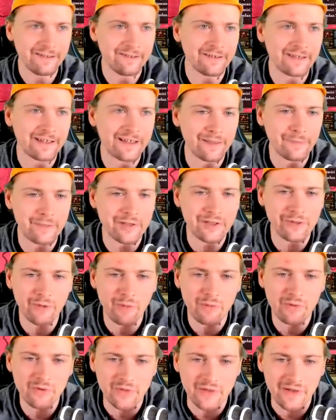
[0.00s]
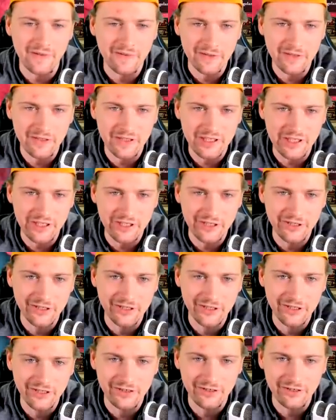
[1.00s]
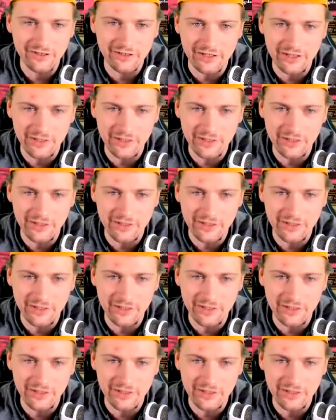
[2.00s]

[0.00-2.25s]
Look how many rebels we're having here,